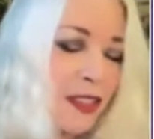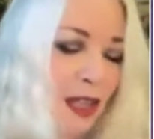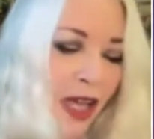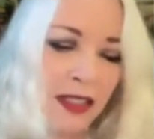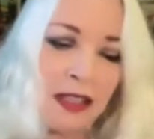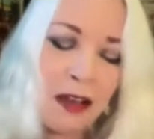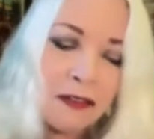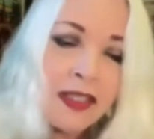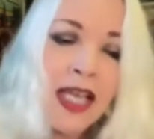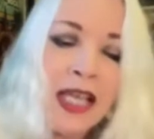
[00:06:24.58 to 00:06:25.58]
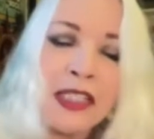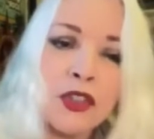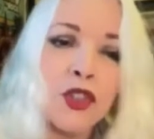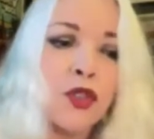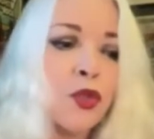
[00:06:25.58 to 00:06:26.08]
I love getting
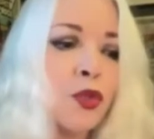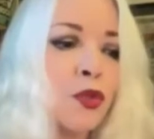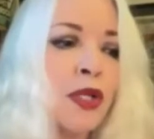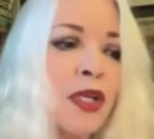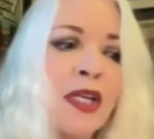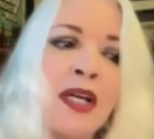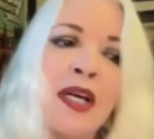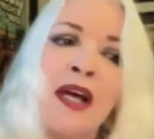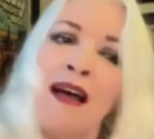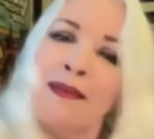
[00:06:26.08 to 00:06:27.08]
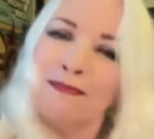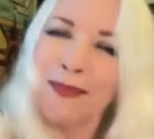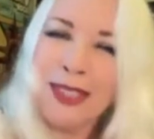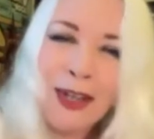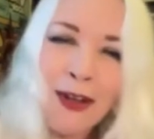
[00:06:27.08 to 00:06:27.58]
to,
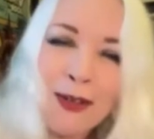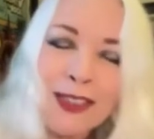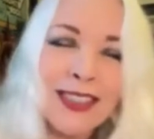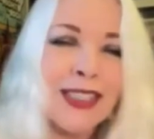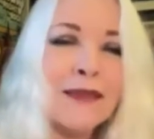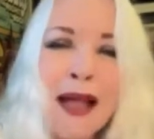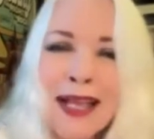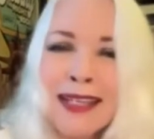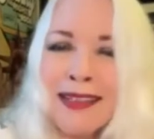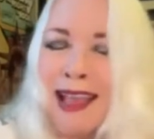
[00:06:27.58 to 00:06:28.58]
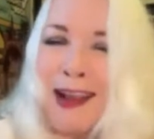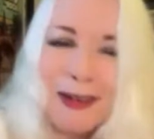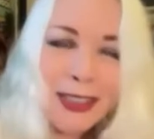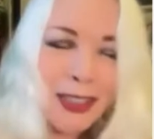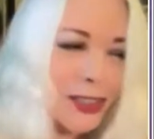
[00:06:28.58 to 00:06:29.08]
see my
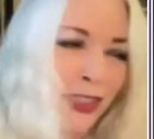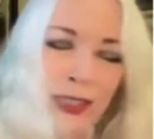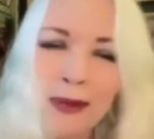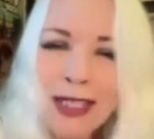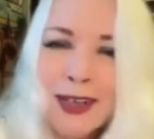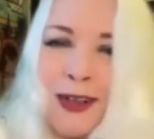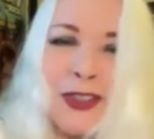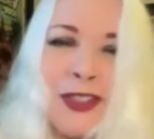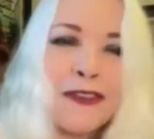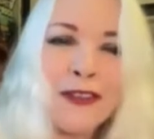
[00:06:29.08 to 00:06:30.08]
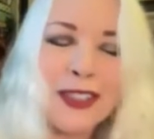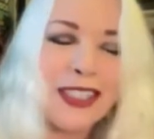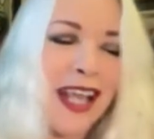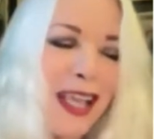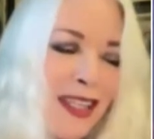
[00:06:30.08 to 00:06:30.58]
heritage, see my culture
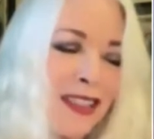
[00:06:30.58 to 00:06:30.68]
firsthand.